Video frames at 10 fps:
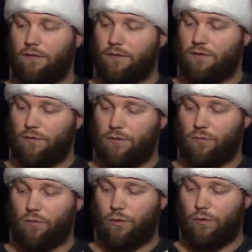So it's
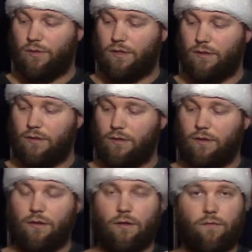root,
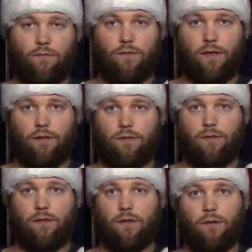5th,
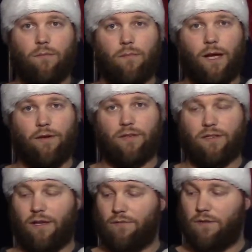minor
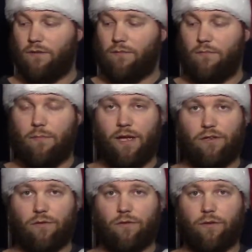7,
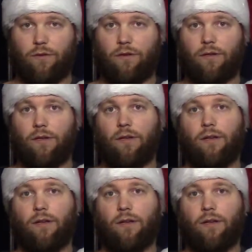major 3rd,